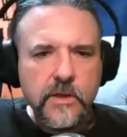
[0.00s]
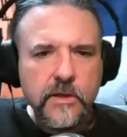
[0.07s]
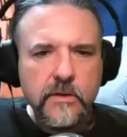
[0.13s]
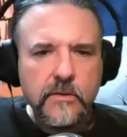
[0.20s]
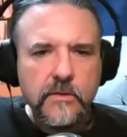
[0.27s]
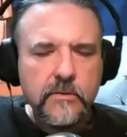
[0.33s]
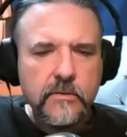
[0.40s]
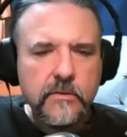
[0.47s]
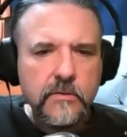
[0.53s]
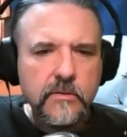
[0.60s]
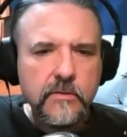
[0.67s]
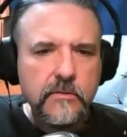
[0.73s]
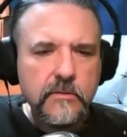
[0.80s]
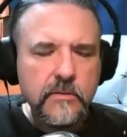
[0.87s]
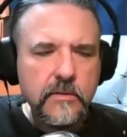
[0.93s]
code.
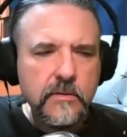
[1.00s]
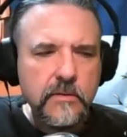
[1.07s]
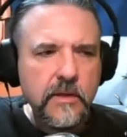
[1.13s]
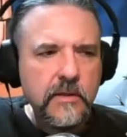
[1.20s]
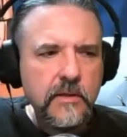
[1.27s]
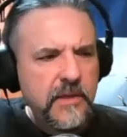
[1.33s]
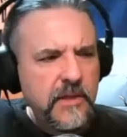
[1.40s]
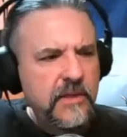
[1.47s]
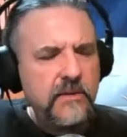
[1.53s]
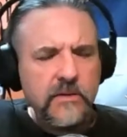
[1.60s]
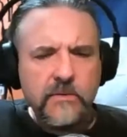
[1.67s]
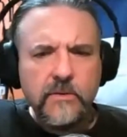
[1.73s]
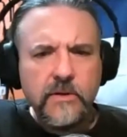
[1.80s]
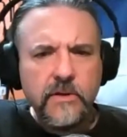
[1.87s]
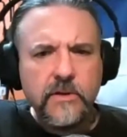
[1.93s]
And I'm like, you
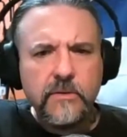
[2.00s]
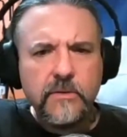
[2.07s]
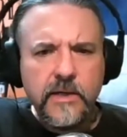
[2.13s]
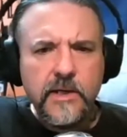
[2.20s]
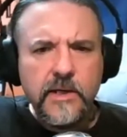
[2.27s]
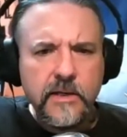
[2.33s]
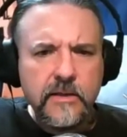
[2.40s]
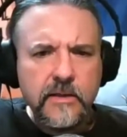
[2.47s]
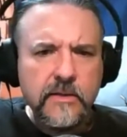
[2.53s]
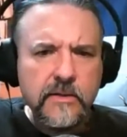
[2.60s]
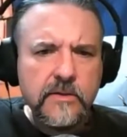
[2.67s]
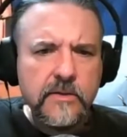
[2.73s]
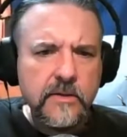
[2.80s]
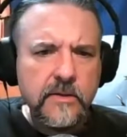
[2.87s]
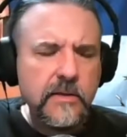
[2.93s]
know what? You're right. It does
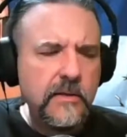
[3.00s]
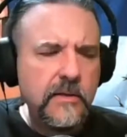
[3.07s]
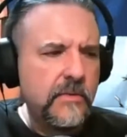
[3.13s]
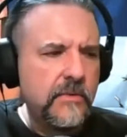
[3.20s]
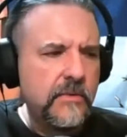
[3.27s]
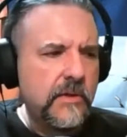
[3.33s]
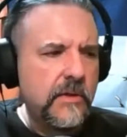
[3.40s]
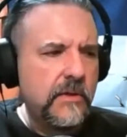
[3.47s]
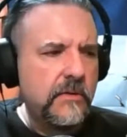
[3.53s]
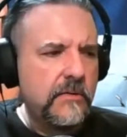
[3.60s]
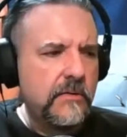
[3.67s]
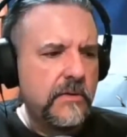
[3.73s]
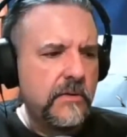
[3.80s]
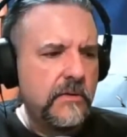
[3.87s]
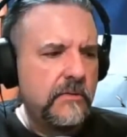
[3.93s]
sound like Morse code.
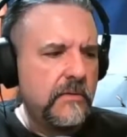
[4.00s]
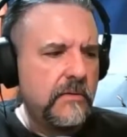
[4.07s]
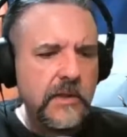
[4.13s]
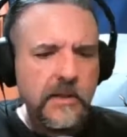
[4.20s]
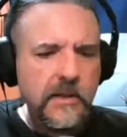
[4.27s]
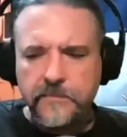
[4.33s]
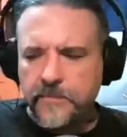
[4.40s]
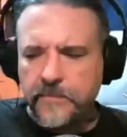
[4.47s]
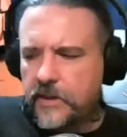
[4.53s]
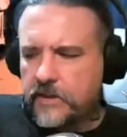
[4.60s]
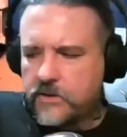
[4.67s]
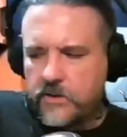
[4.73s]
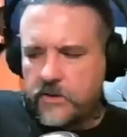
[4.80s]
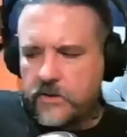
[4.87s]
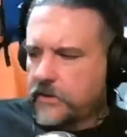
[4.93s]
So I
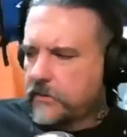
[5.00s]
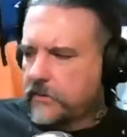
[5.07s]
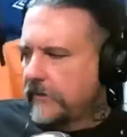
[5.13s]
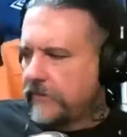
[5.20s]
jumped on my